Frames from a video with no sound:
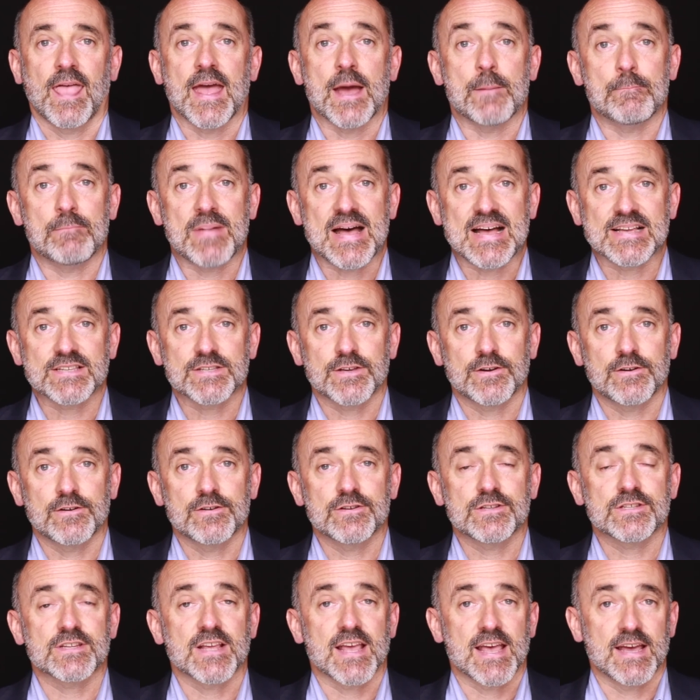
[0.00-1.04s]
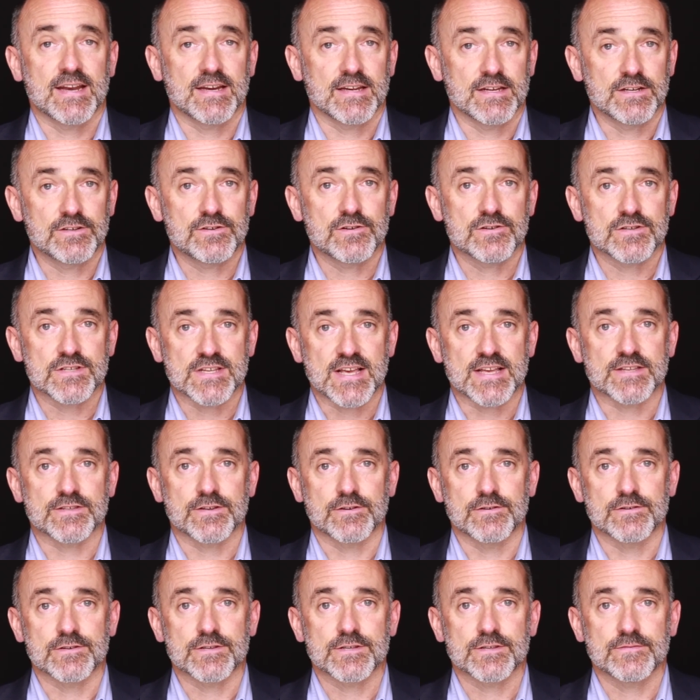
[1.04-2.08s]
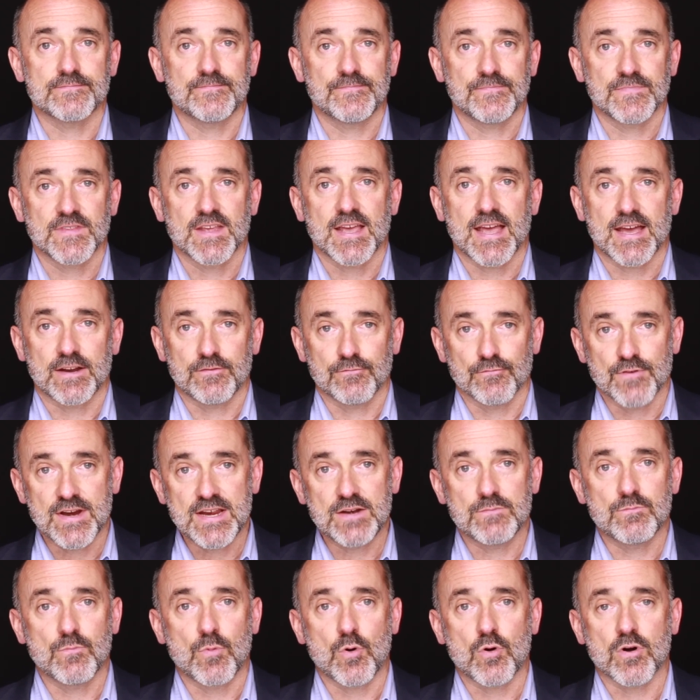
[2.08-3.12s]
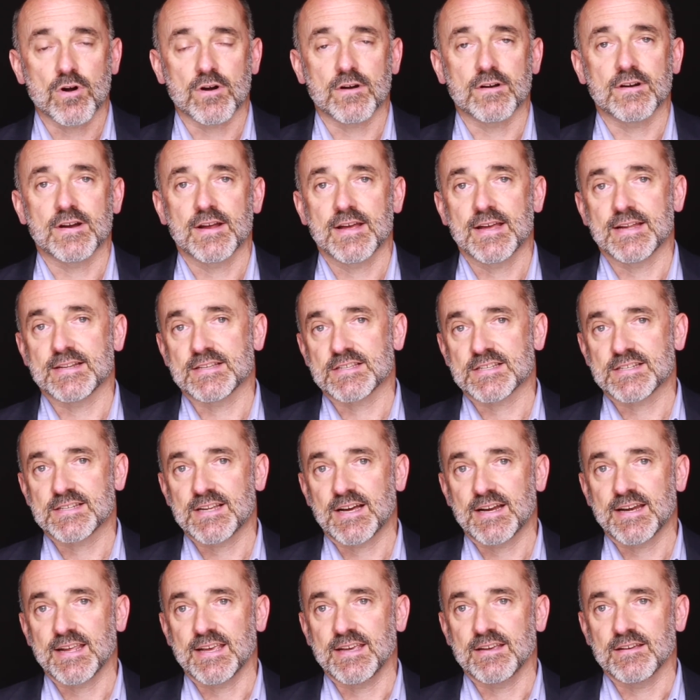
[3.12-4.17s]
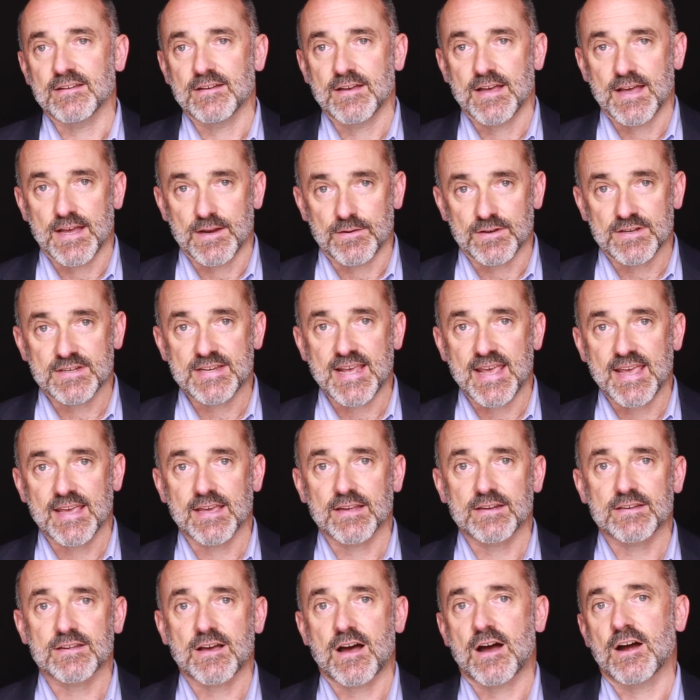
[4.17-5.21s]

Ambassadors and Intercessors, and read more and study and take it to